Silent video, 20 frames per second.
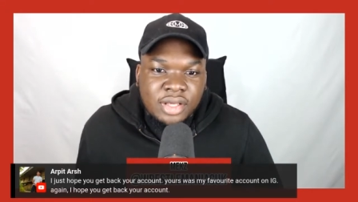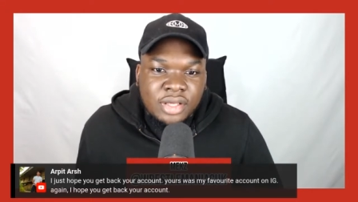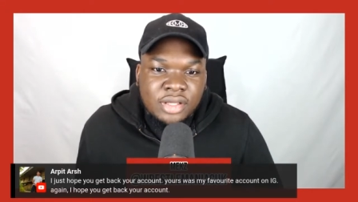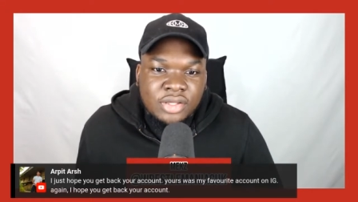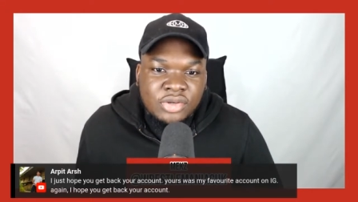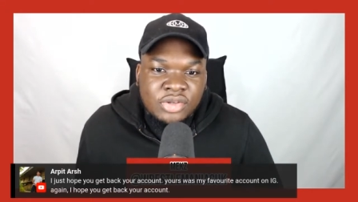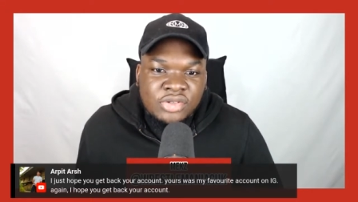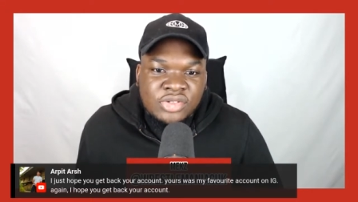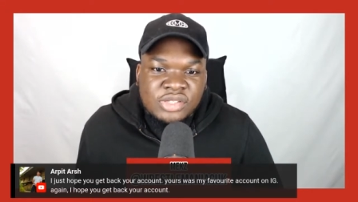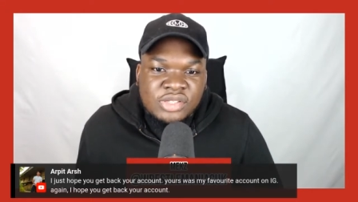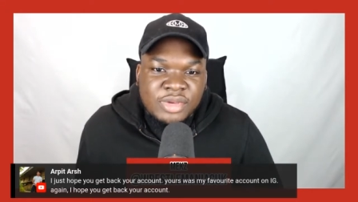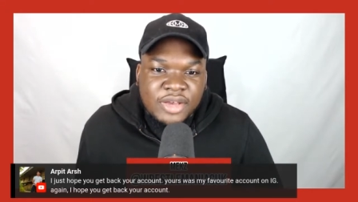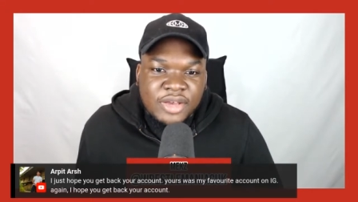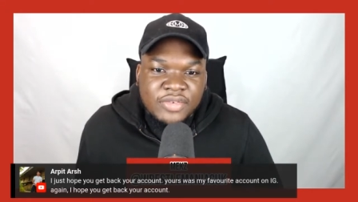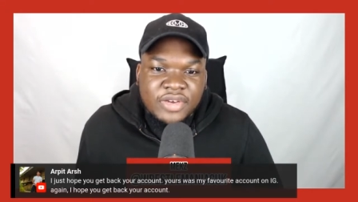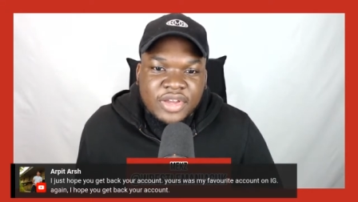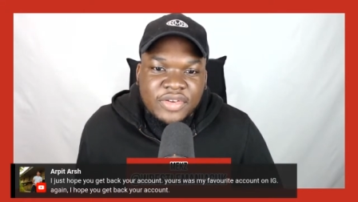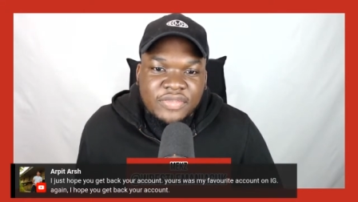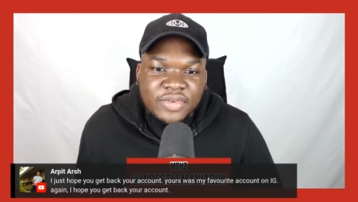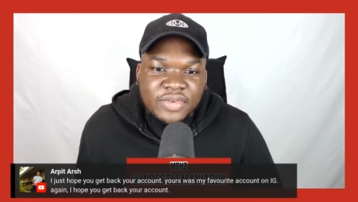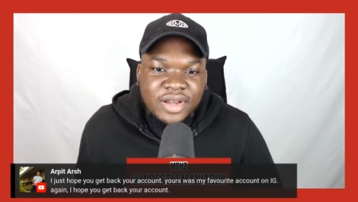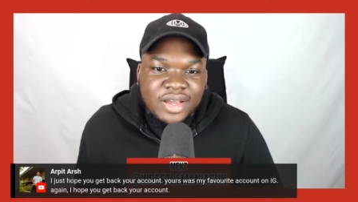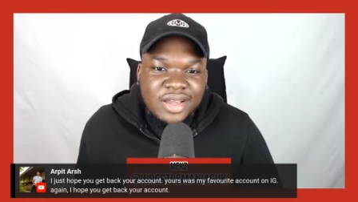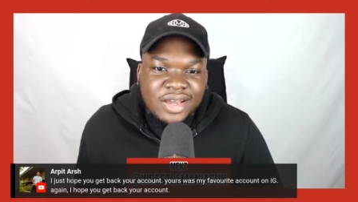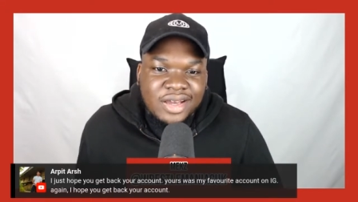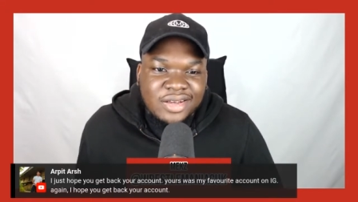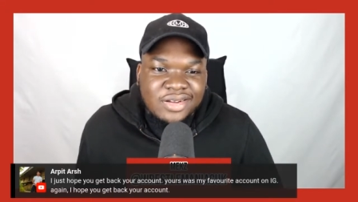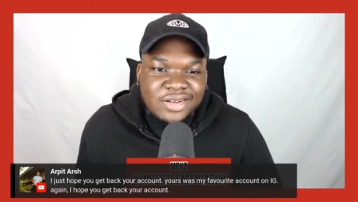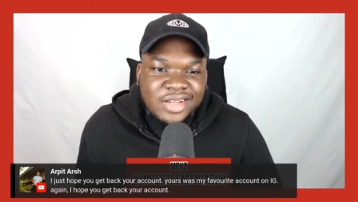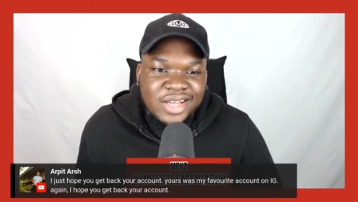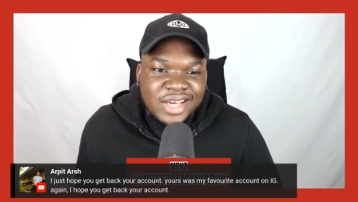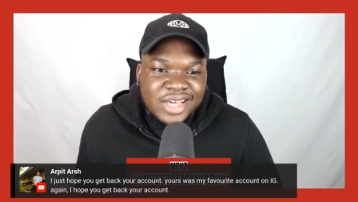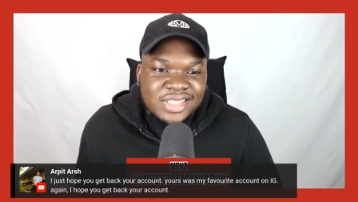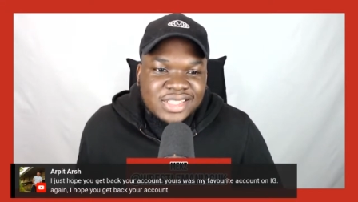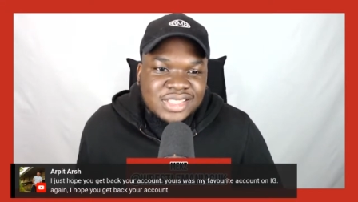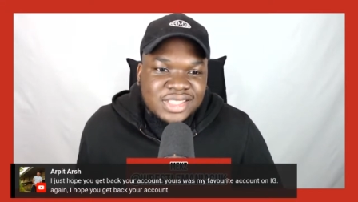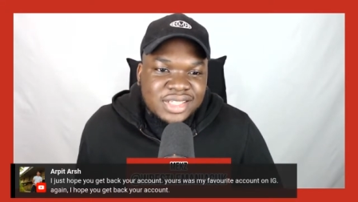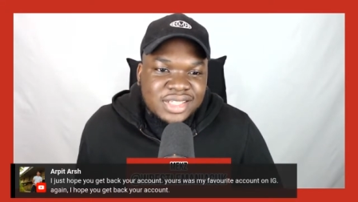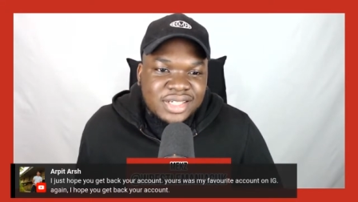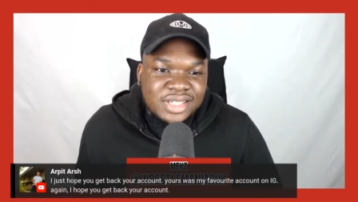Yours was my favorite account on
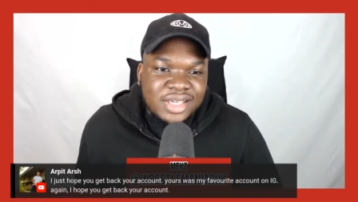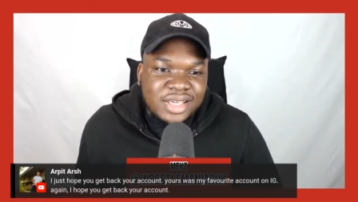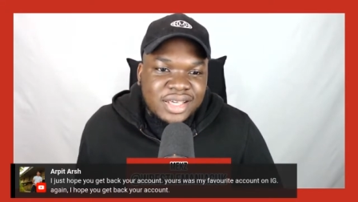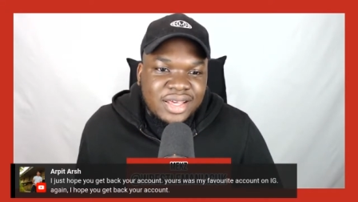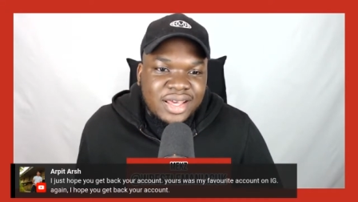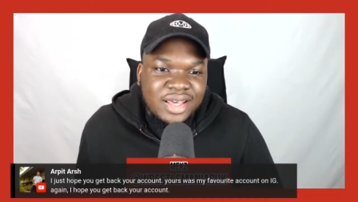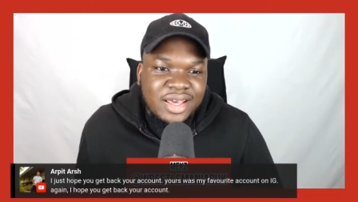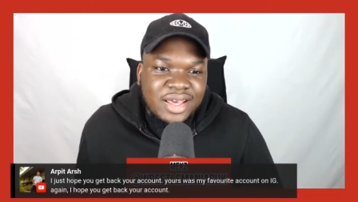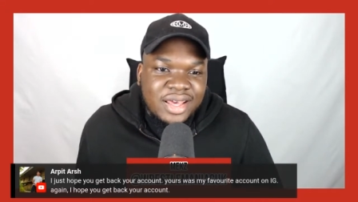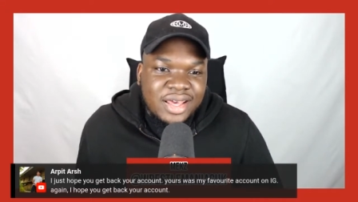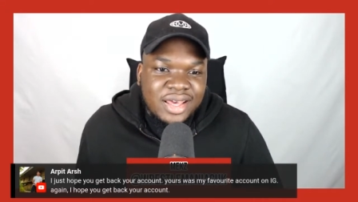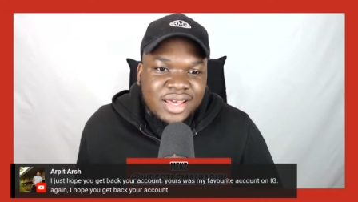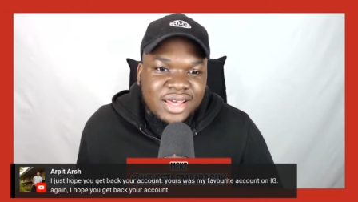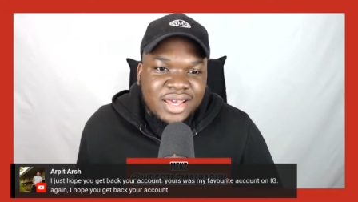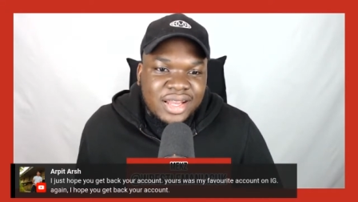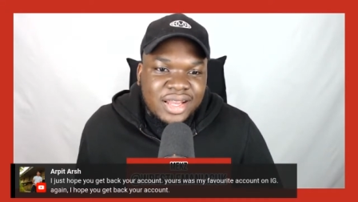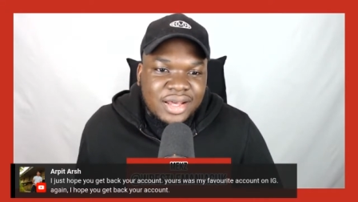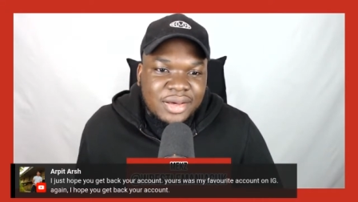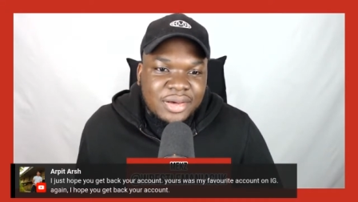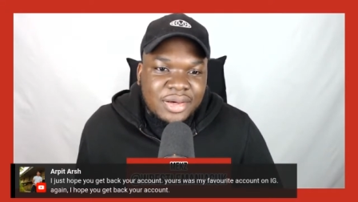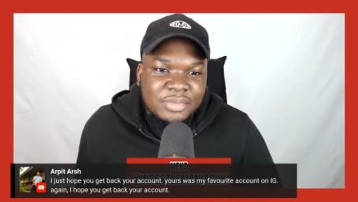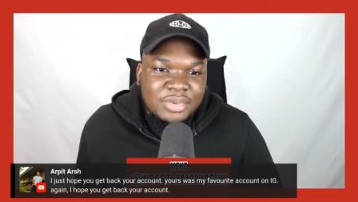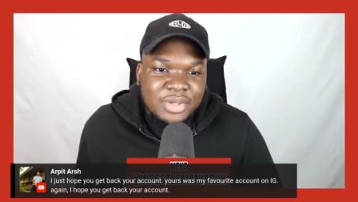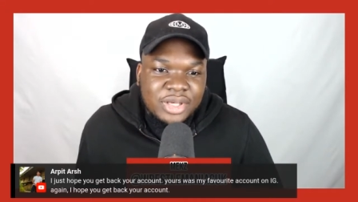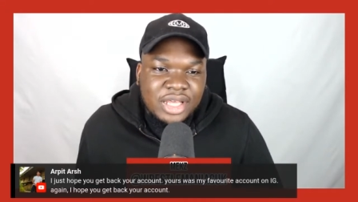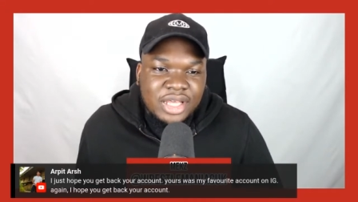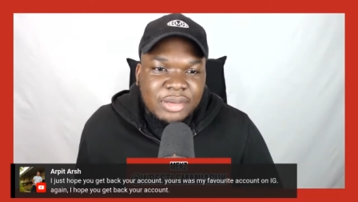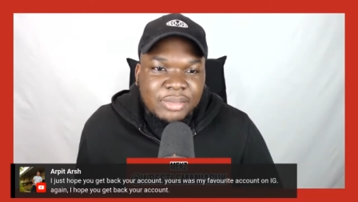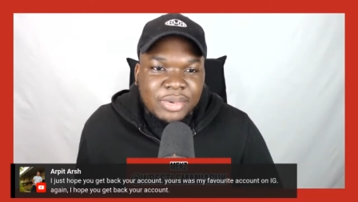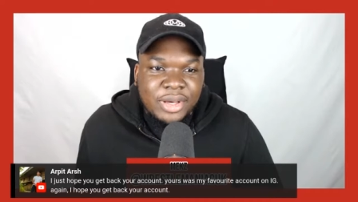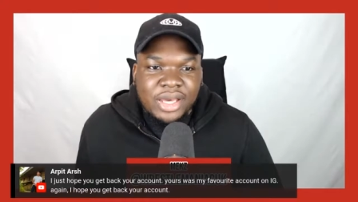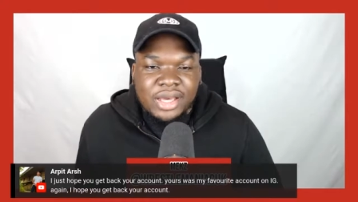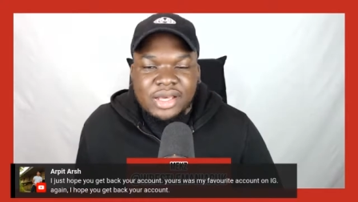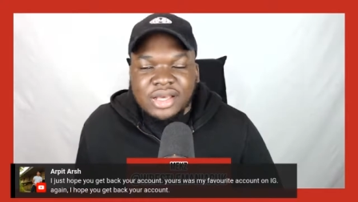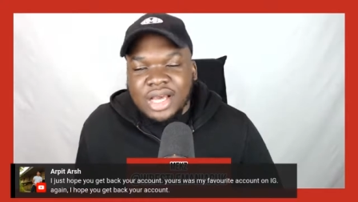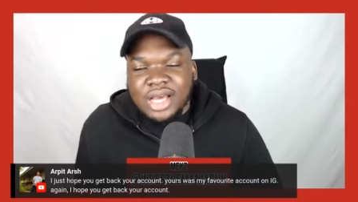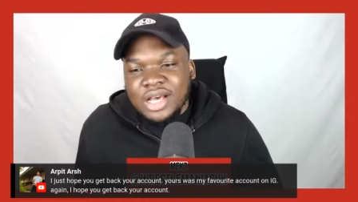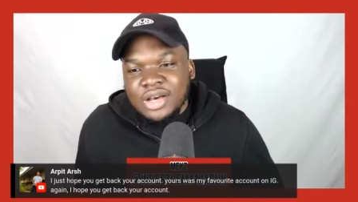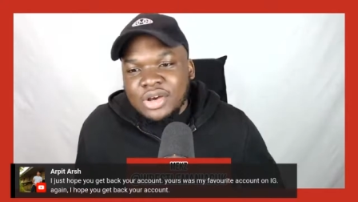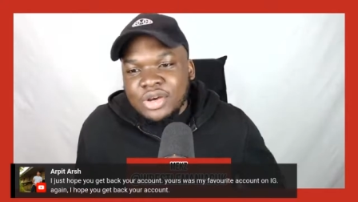IG. Again, I hope you get it back.
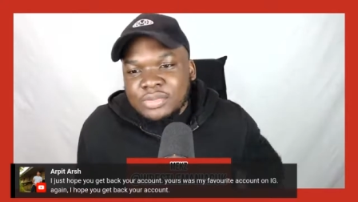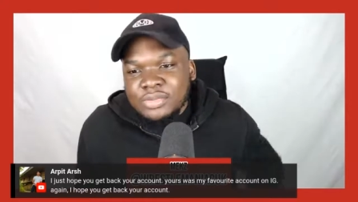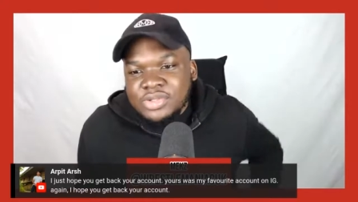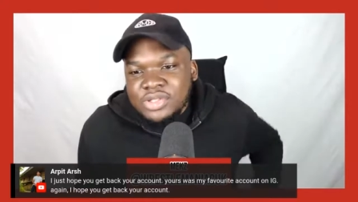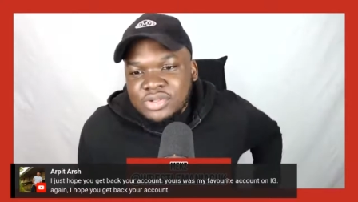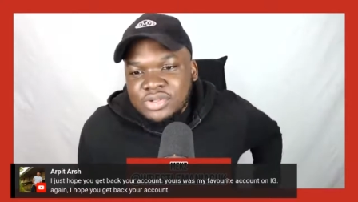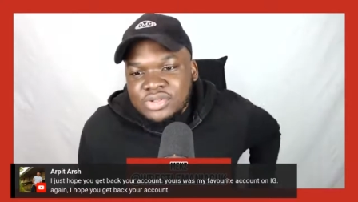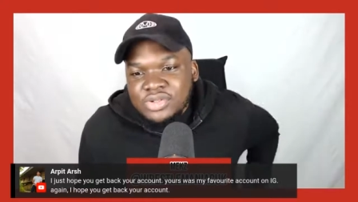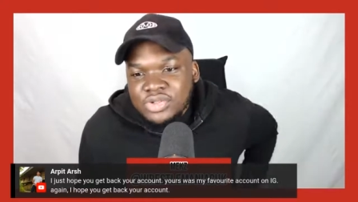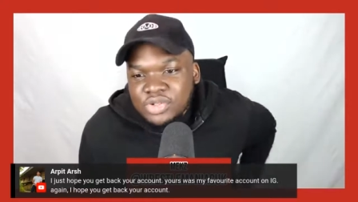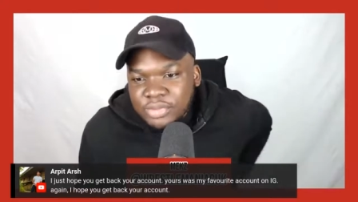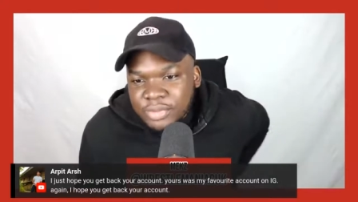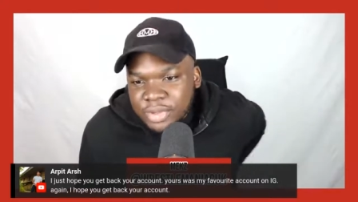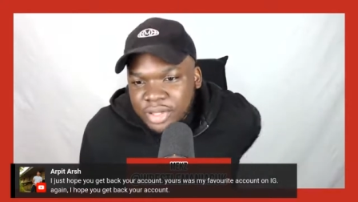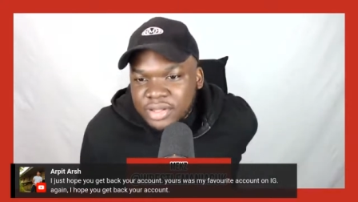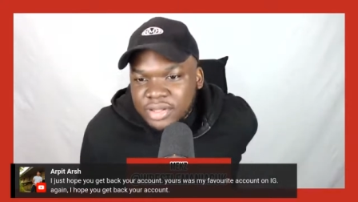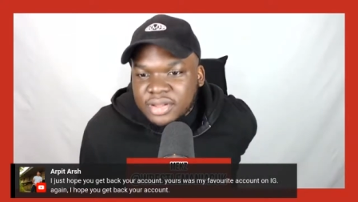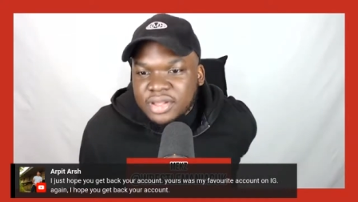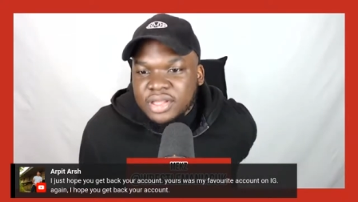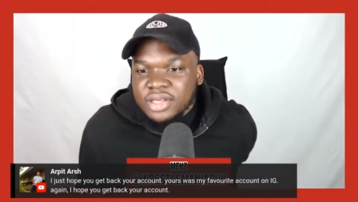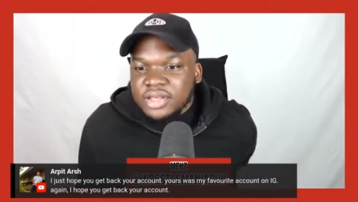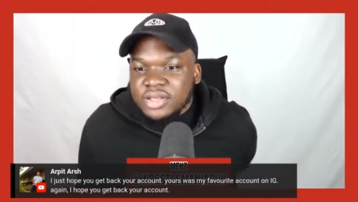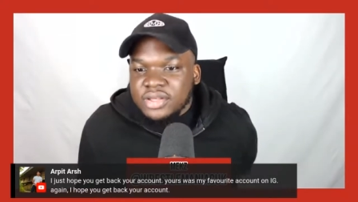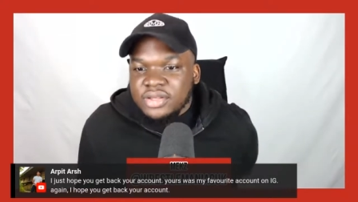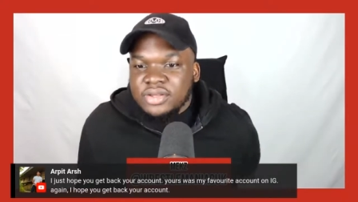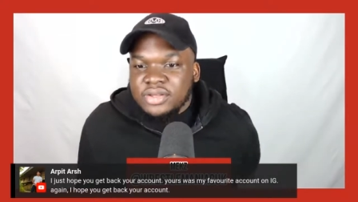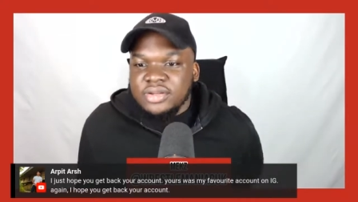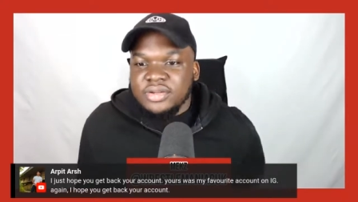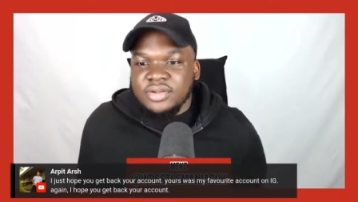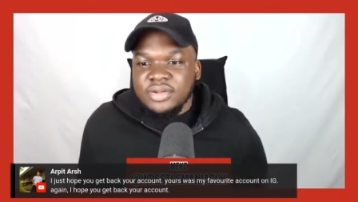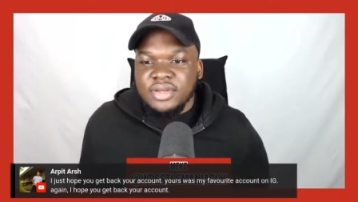I hope so too, man. Thank you.